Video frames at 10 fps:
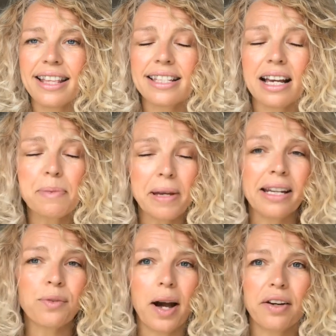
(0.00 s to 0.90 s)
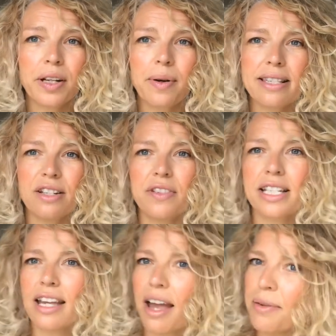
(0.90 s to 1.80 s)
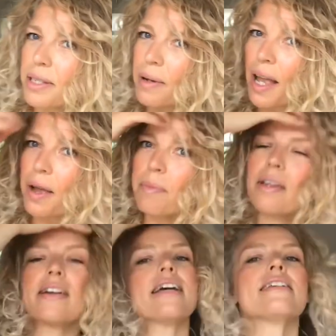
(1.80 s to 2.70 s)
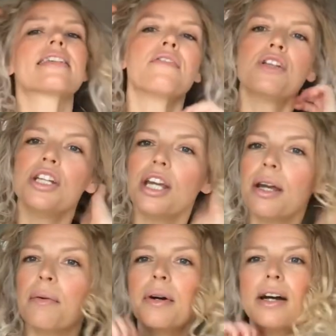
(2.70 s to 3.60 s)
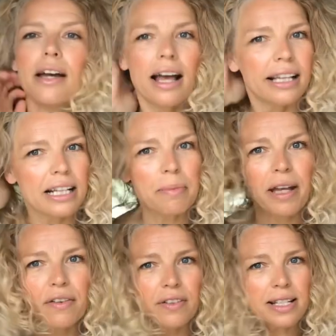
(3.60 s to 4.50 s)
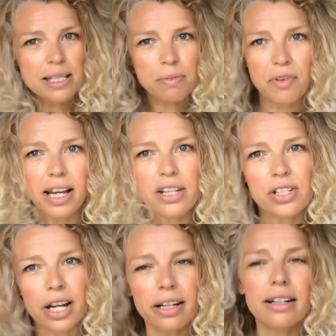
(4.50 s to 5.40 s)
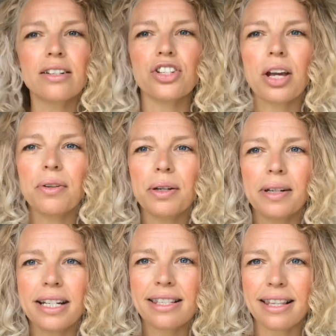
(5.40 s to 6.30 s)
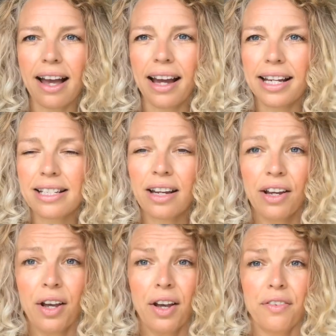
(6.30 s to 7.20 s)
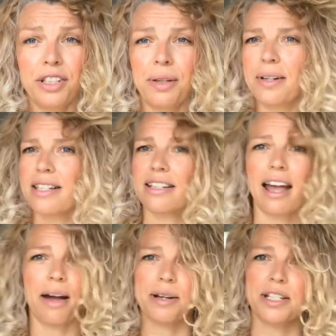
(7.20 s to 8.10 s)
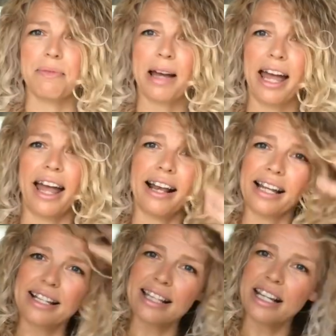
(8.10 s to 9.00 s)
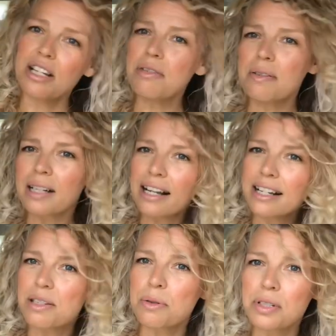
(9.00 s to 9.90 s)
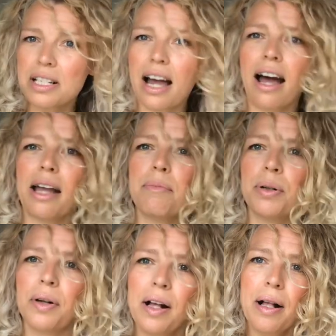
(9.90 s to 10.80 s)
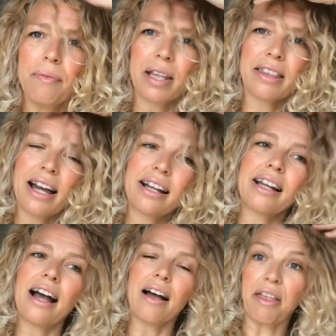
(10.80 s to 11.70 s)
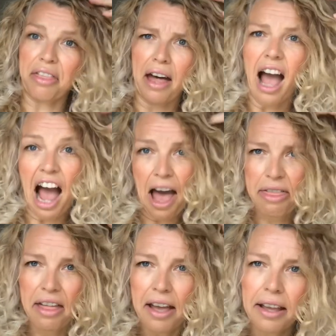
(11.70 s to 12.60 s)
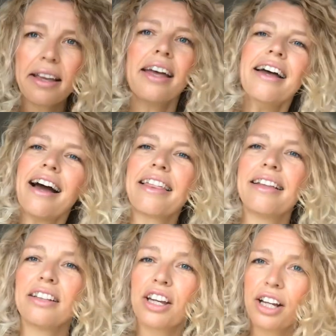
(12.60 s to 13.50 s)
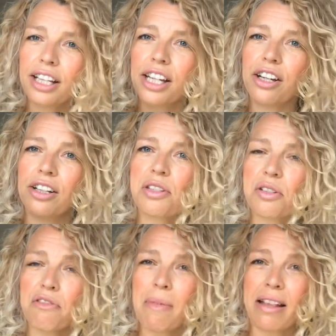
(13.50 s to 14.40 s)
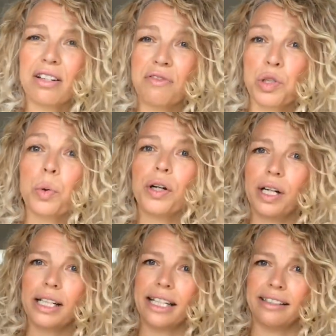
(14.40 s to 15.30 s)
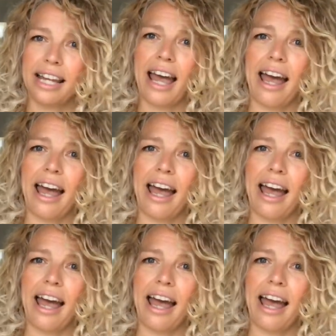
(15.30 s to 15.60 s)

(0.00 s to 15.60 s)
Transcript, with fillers: this has been quite a requested video, so I hope that it has given you a little bit of inspiration, shown you an inside view as to how I do my hair. Like I say, I don't do it like this all the time, but I think I, th I think I think the curly girl sort of method of twirling your